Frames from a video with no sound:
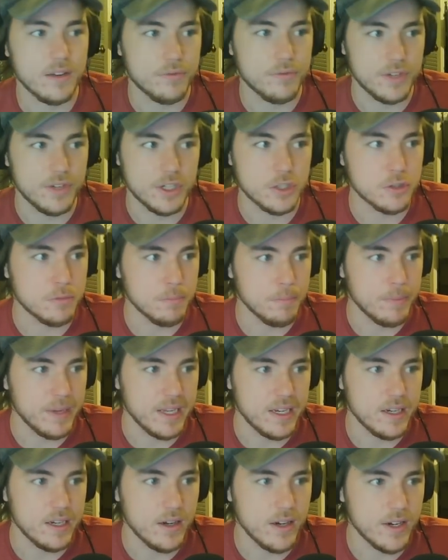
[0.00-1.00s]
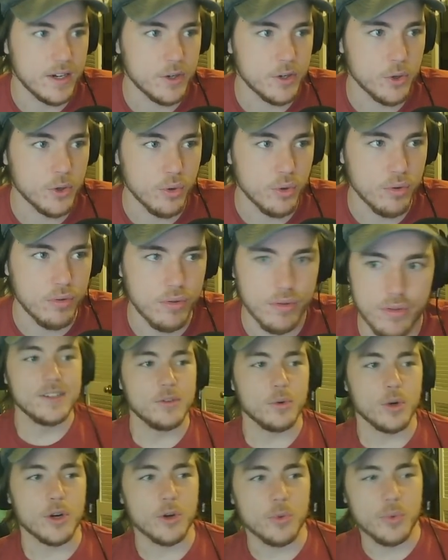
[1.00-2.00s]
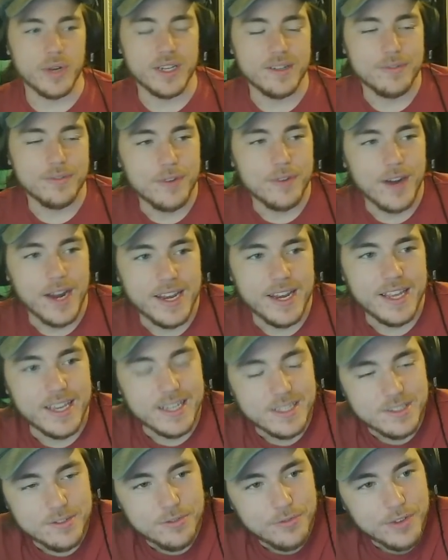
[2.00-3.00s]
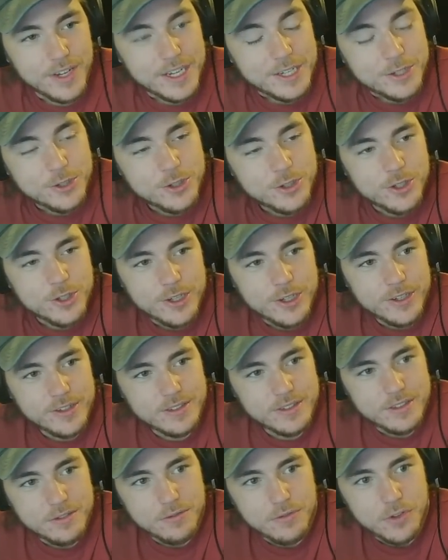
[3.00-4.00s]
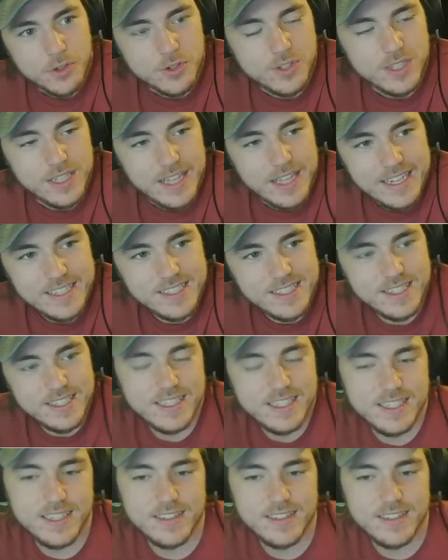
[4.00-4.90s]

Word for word: fish been on Earth? What are we defining as fish? First landslip?